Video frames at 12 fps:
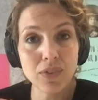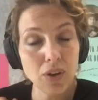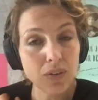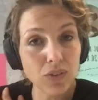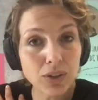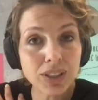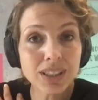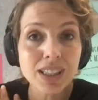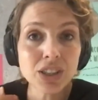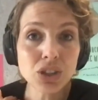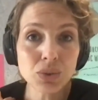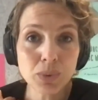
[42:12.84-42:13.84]
Those
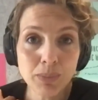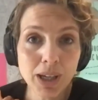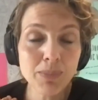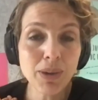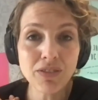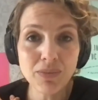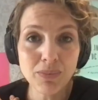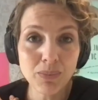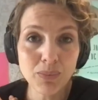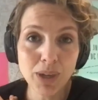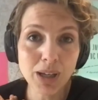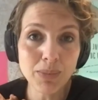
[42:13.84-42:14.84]
decisions were made
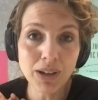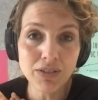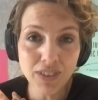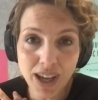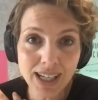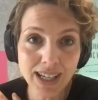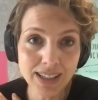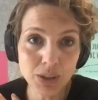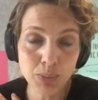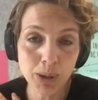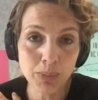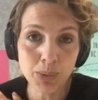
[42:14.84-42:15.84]
by finance
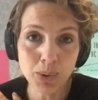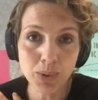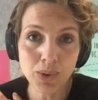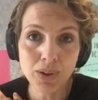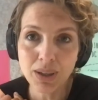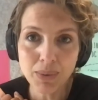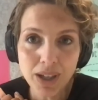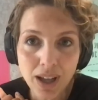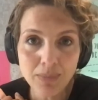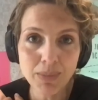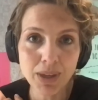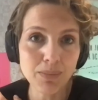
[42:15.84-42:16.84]
people. They were
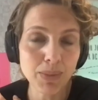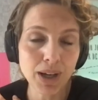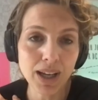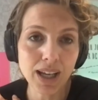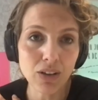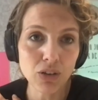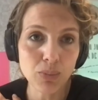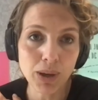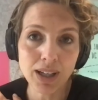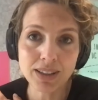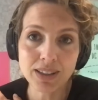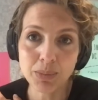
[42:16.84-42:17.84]
not made by health
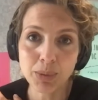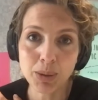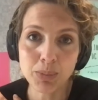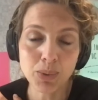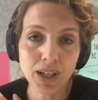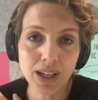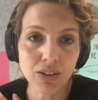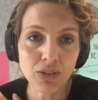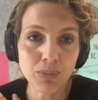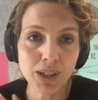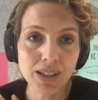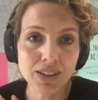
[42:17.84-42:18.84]
policy people and health
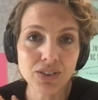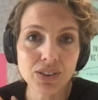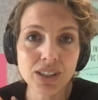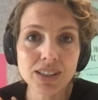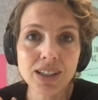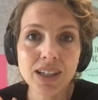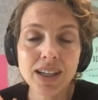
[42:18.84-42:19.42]
ministries.